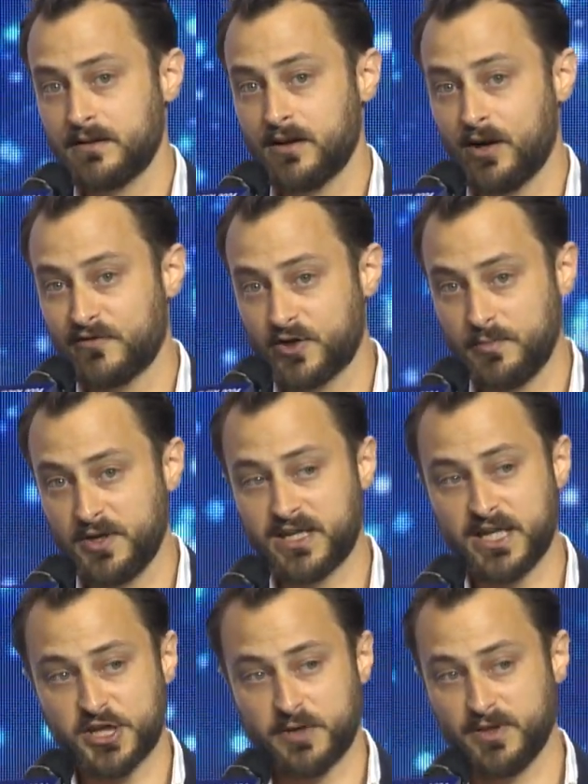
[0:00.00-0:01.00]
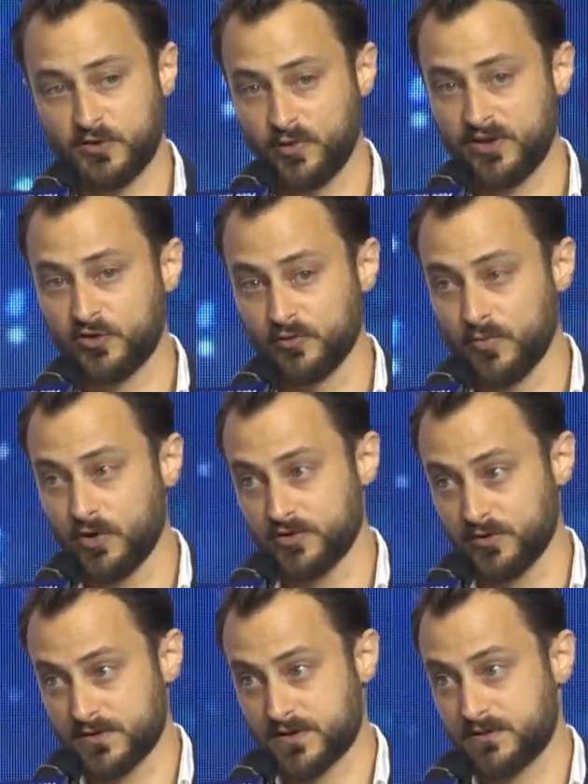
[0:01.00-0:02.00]
of communication between two
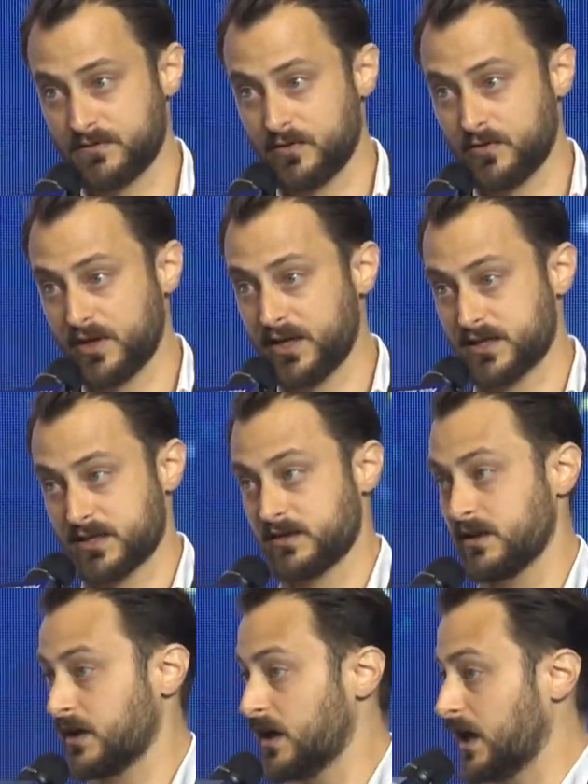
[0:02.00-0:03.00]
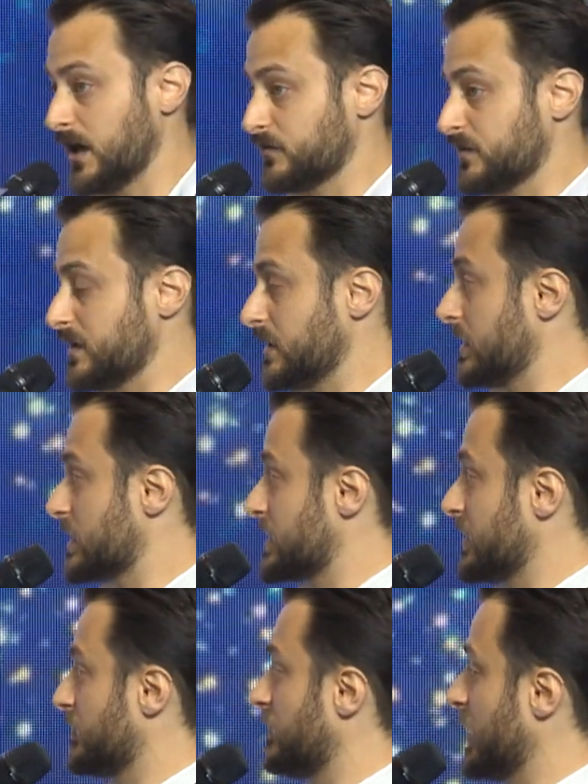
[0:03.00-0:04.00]
modules. Okay, it's to the
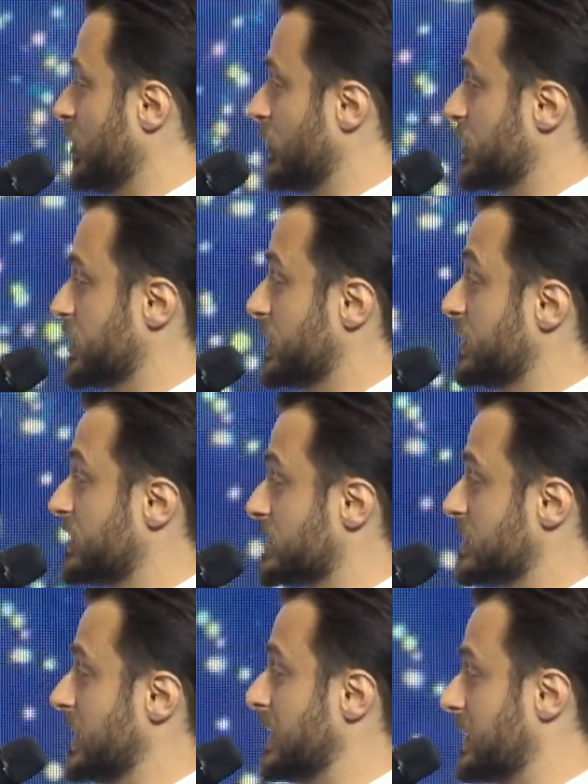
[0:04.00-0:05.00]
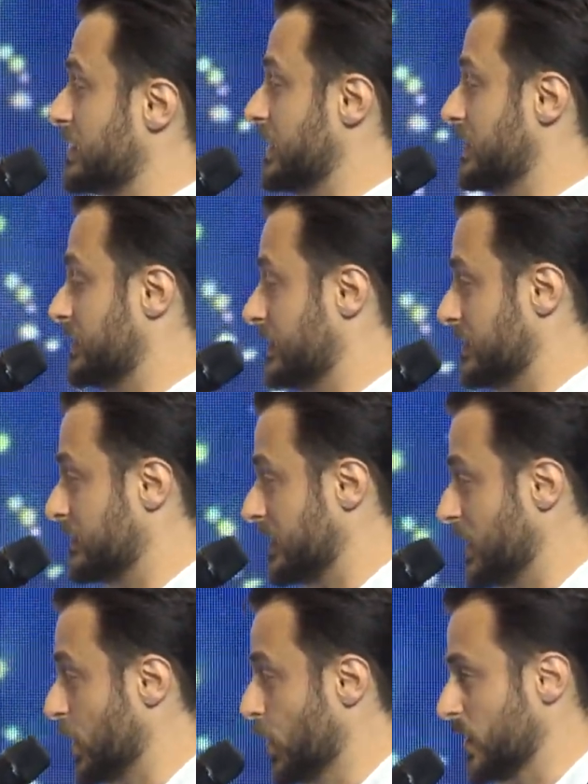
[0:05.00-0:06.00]
extent of my knowledge, it is the
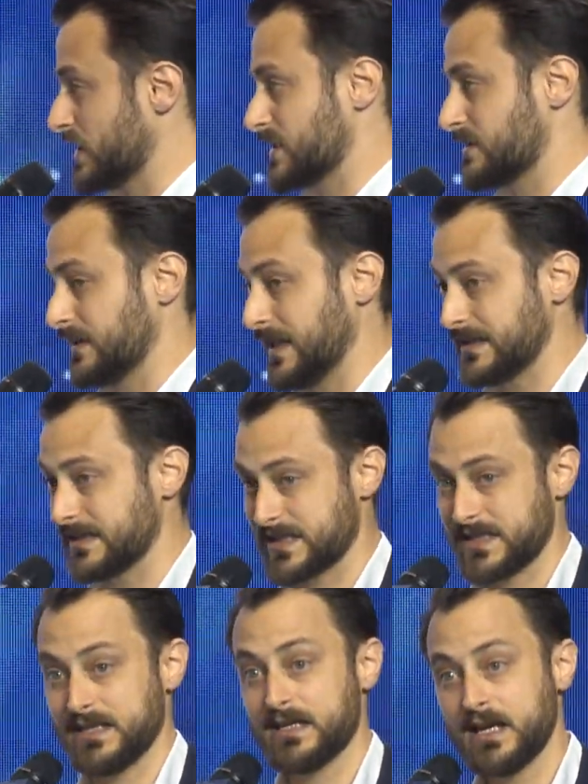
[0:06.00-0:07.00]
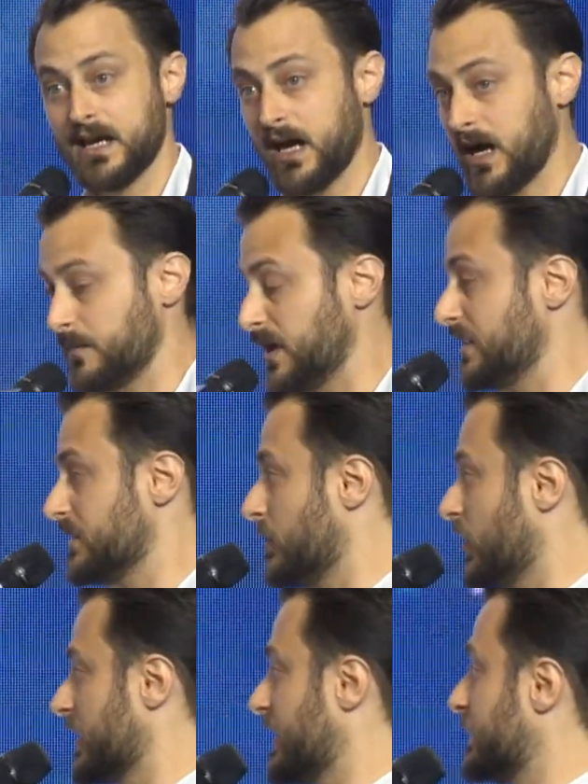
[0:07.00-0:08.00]
lowest latency in the
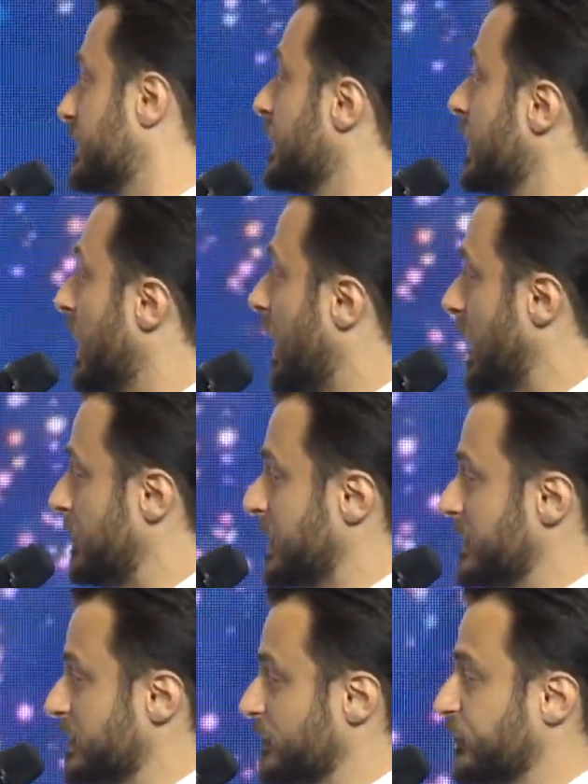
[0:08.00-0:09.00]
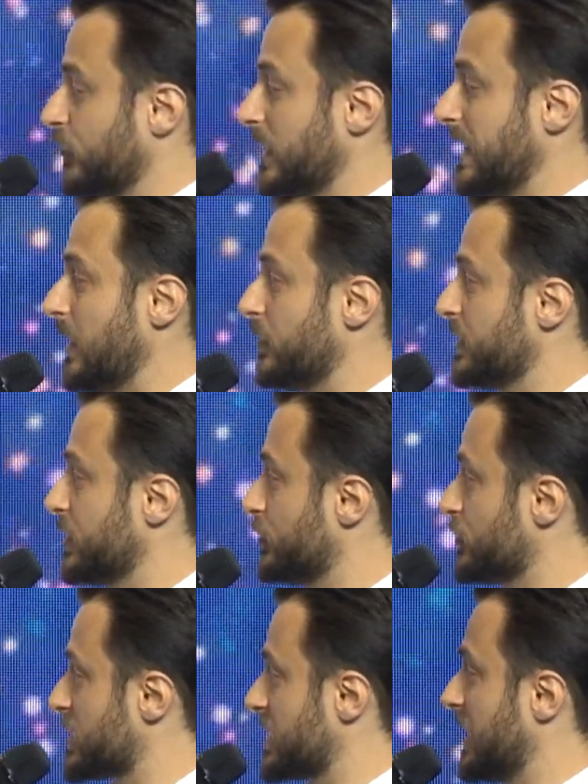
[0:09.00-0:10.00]
market, and therefore allowing you
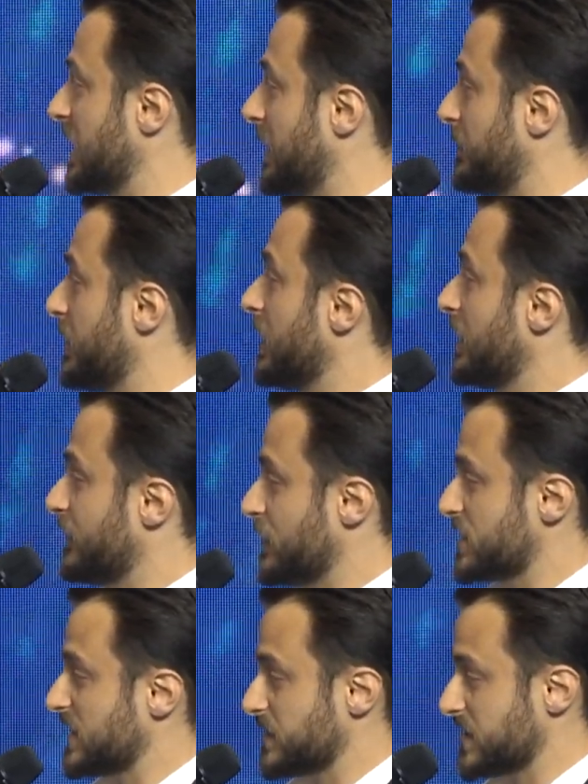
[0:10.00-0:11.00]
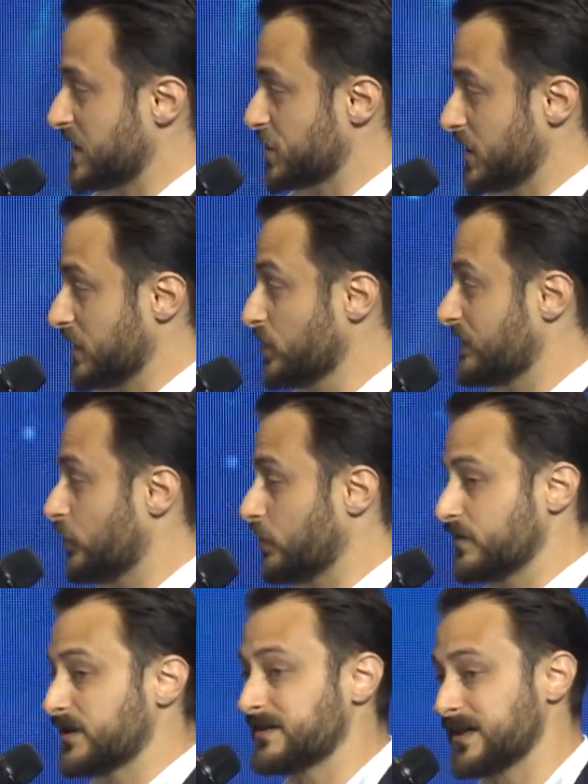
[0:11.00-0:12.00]
to scale up very substantially. We've
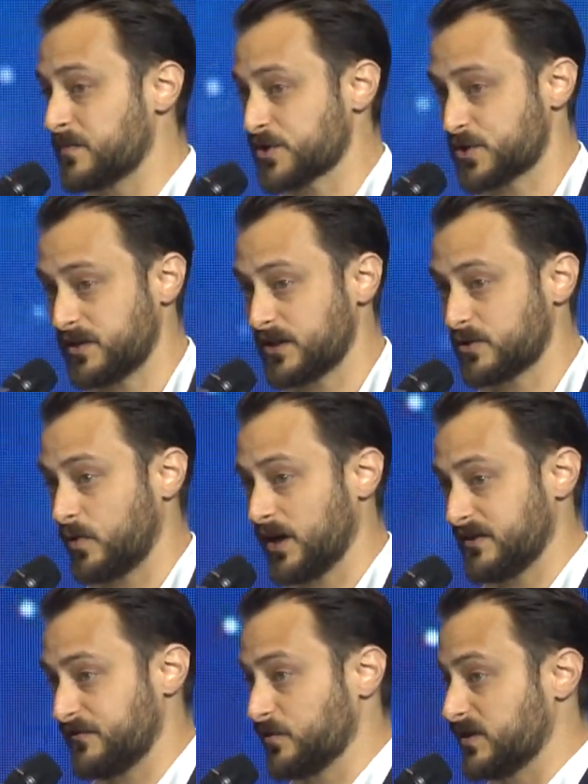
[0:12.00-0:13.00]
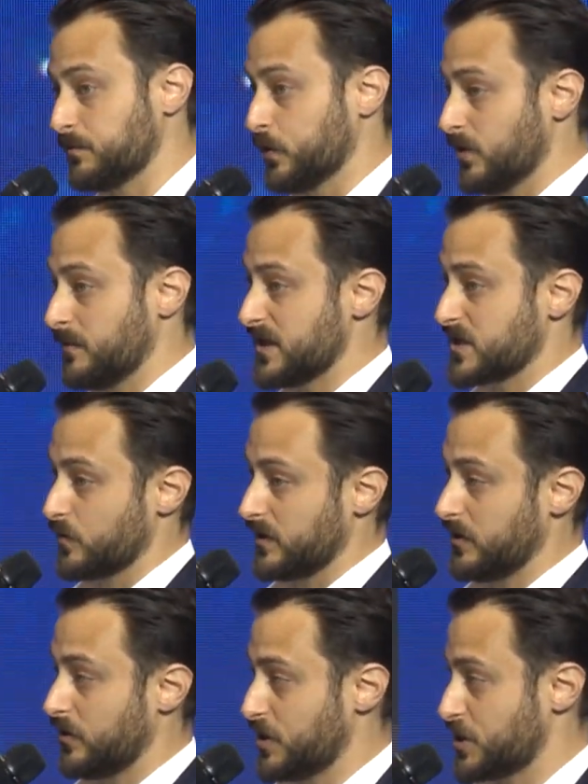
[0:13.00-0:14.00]
already demonstrated quite a few deployments with
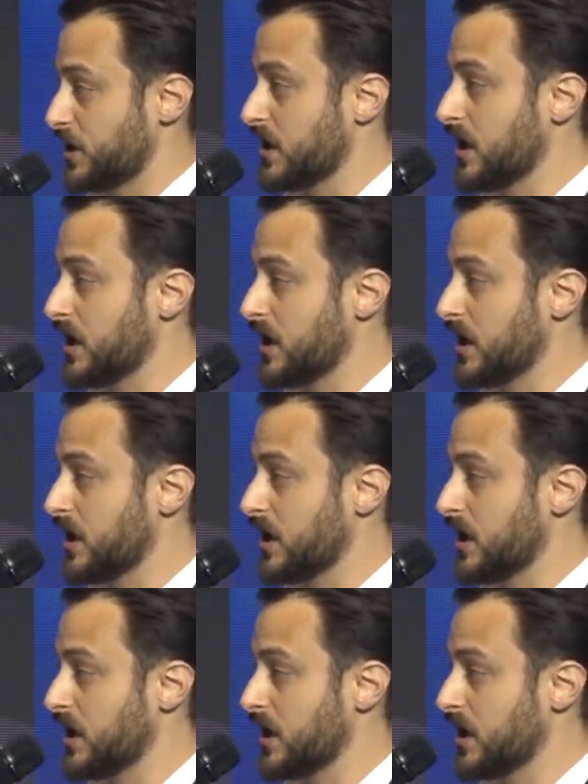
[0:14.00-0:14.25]
large